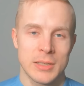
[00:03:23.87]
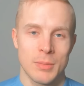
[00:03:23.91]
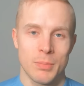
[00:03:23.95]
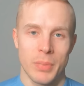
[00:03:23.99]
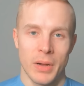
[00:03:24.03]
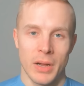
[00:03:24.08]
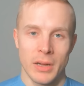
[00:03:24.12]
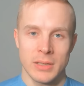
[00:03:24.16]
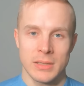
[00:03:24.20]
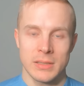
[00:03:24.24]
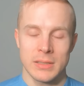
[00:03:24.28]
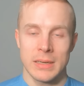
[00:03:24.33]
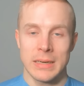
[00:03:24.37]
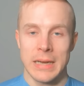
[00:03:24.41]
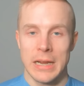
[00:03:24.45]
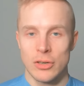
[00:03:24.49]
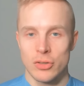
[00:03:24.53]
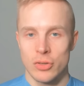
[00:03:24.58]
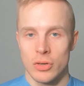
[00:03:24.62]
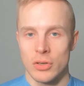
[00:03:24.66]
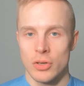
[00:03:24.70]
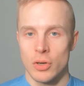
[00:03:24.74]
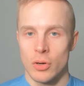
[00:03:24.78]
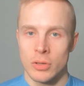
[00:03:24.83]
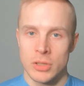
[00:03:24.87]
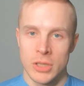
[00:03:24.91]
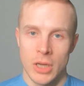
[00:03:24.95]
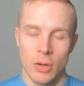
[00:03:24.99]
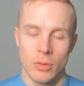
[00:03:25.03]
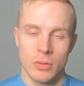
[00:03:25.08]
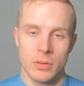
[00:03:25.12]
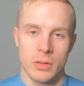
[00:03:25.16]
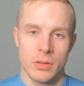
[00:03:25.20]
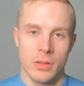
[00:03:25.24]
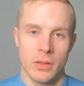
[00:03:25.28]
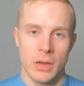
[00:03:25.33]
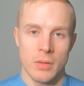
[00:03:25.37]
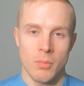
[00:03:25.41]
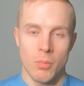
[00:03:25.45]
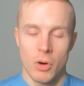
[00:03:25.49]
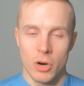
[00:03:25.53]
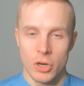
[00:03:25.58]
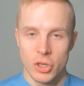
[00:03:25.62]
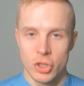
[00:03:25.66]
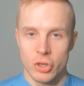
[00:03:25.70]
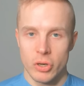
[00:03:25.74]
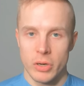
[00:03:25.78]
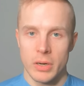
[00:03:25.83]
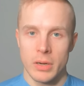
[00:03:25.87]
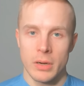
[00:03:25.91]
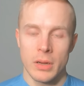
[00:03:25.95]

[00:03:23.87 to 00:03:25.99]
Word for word: but it actually turns out that margarine